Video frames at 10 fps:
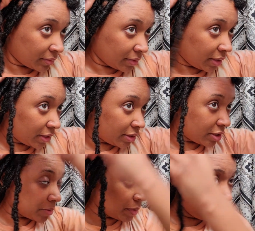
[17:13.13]
It could
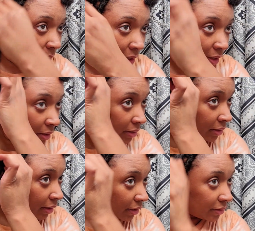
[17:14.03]
just be me.
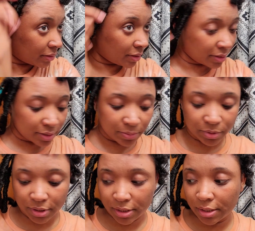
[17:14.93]
I don't know. Y'all tell me
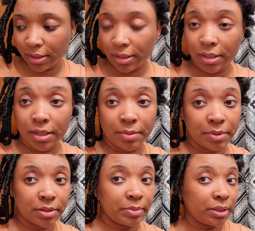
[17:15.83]
what y'all think in the
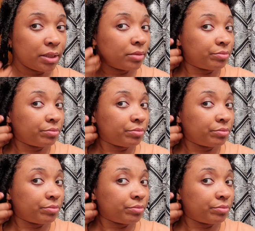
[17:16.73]
comments, but